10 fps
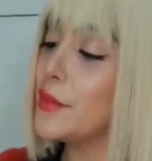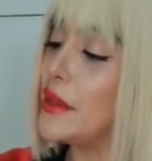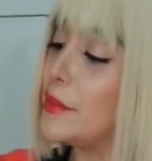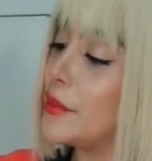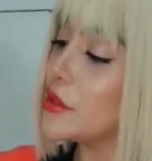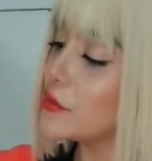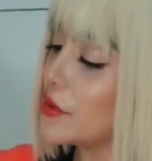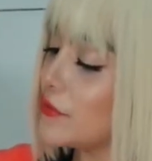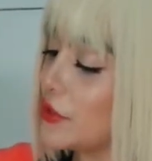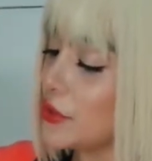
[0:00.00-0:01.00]
people's
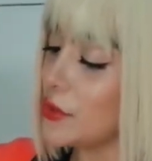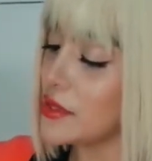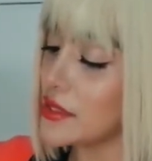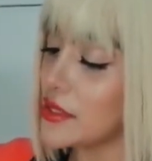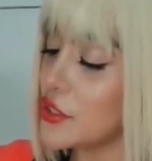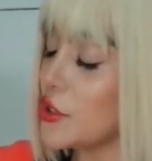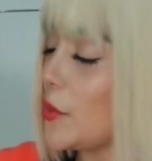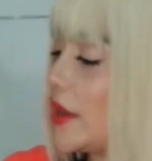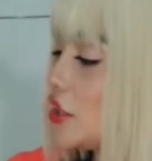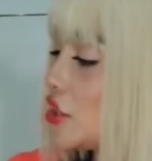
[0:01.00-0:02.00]
reviews and
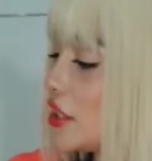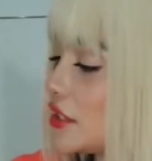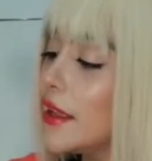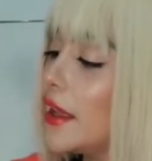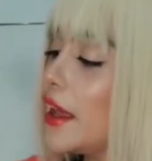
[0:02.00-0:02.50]
situations.